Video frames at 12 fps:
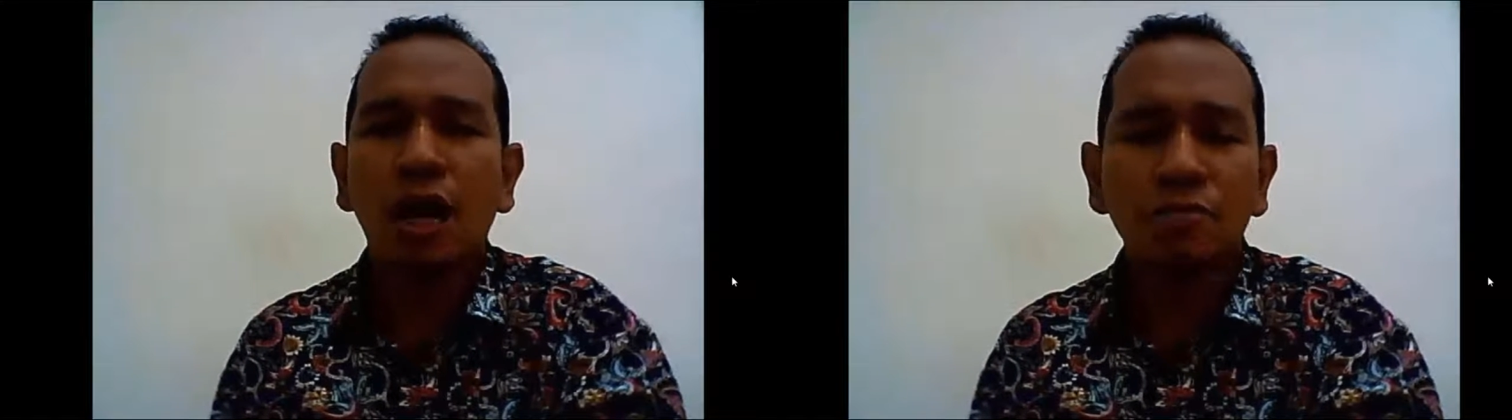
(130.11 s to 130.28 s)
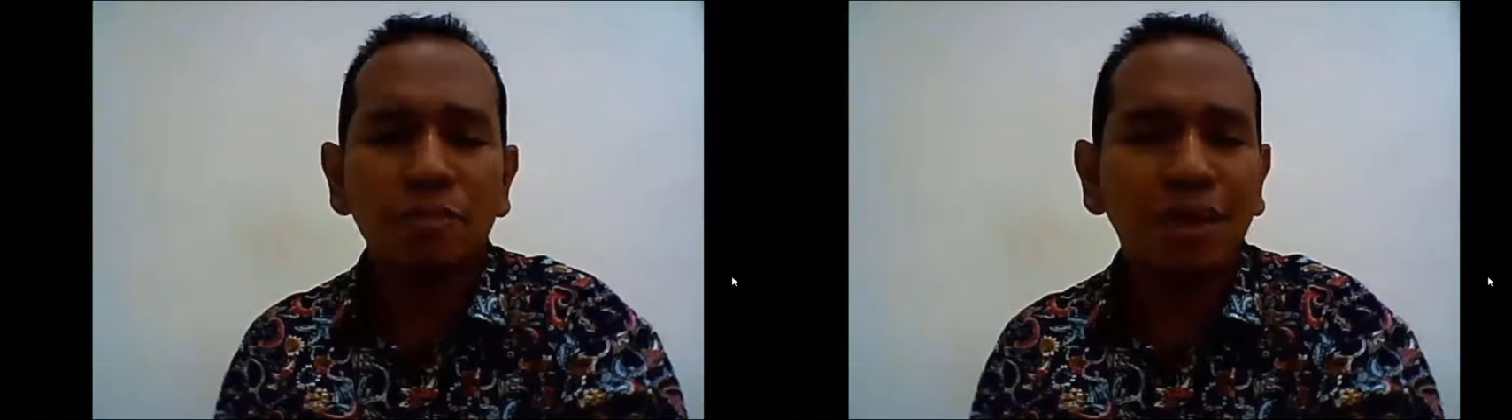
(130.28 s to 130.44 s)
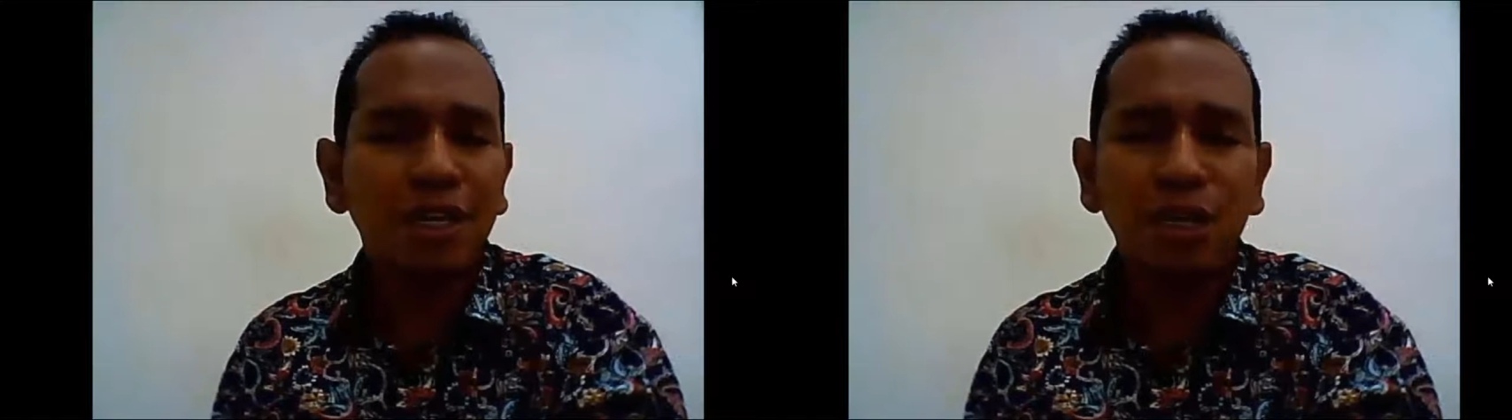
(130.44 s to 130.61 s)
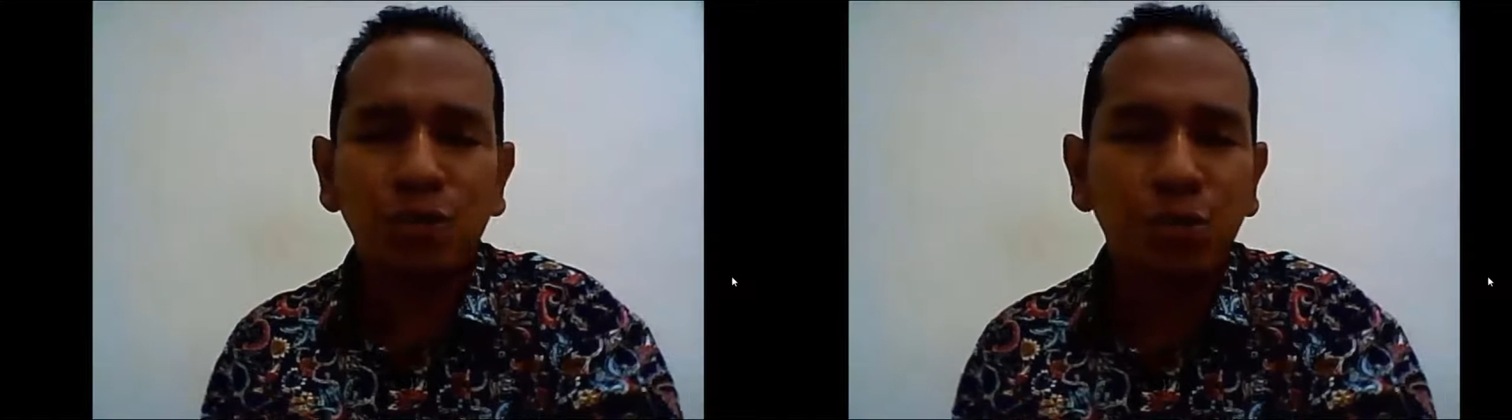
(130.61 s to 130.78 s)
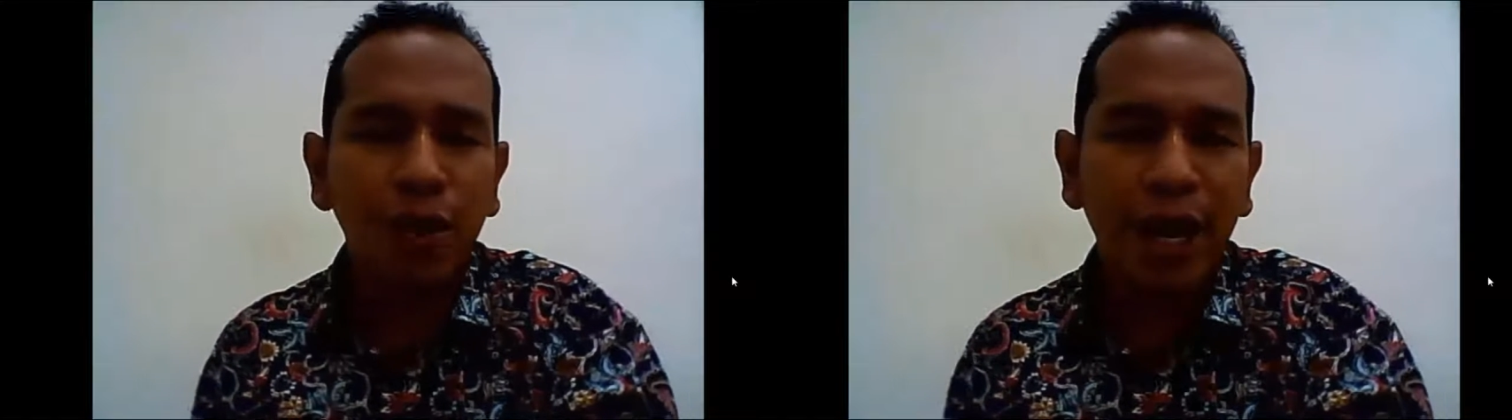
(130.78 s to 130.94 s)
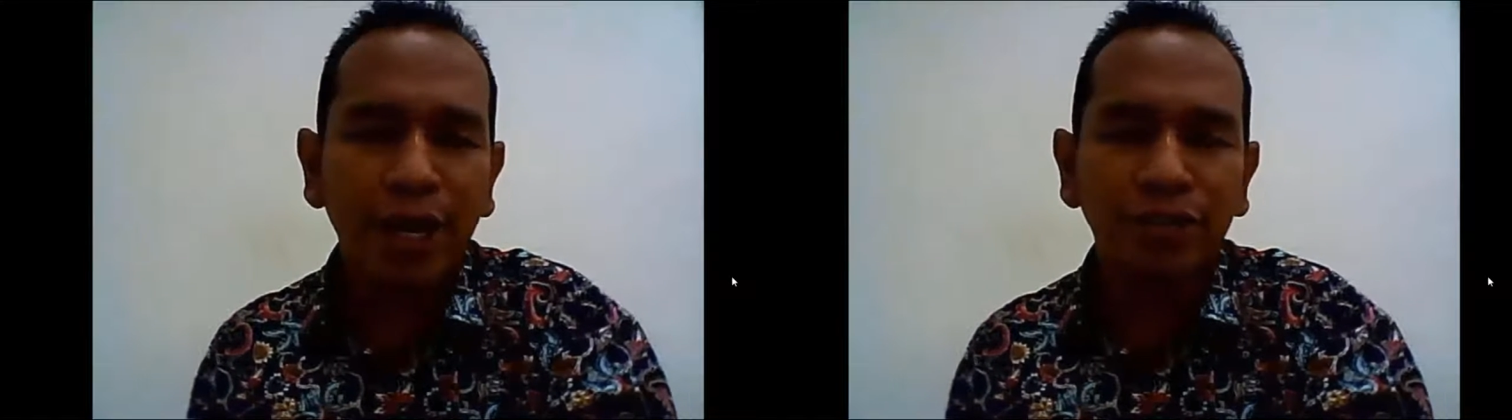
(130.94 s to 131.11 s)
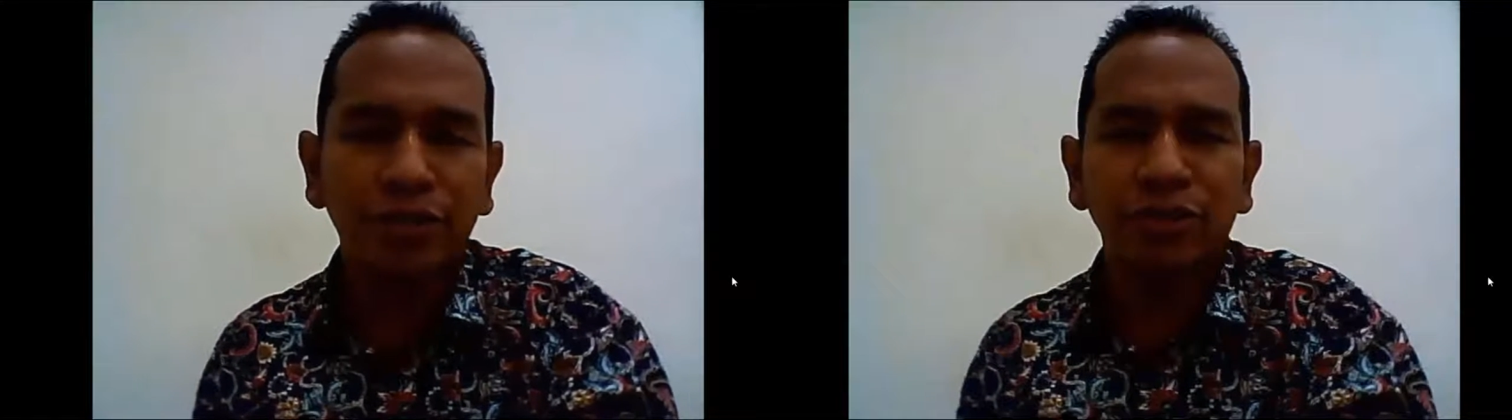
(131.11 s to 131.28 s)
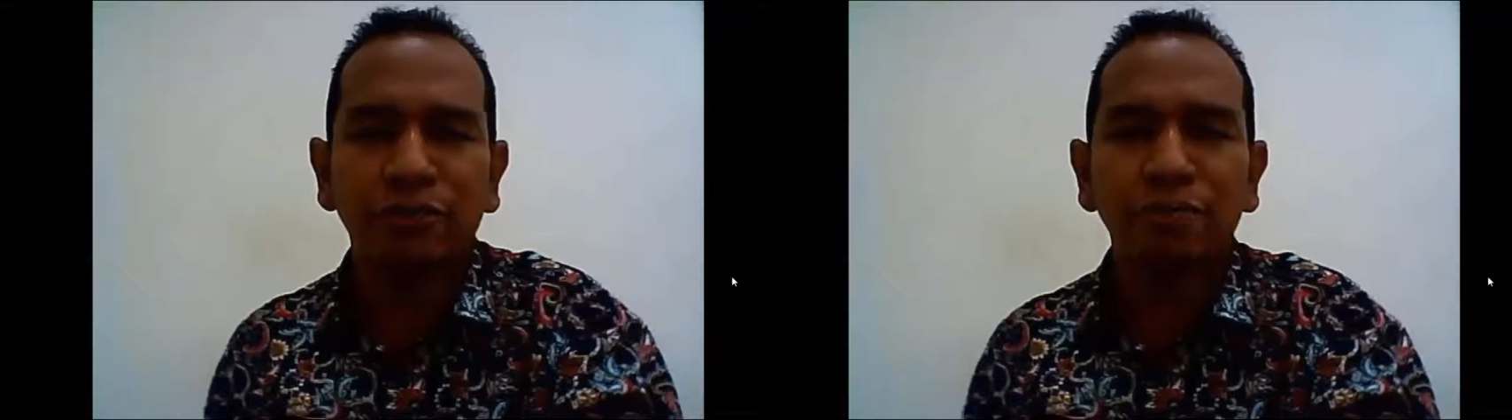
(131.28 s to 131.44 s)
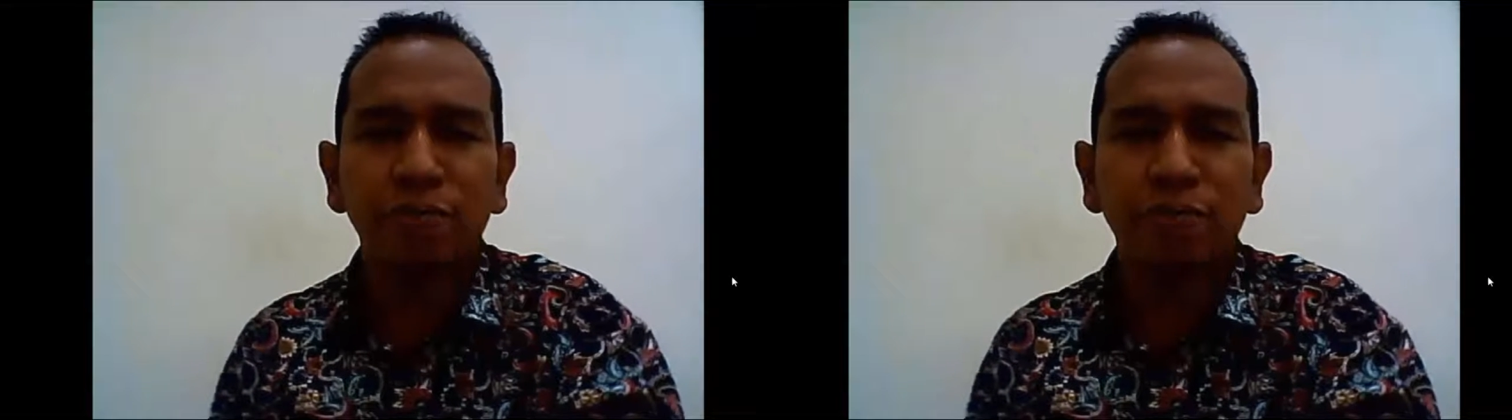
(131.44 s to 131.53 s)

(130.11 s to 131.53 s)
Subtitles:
how many questions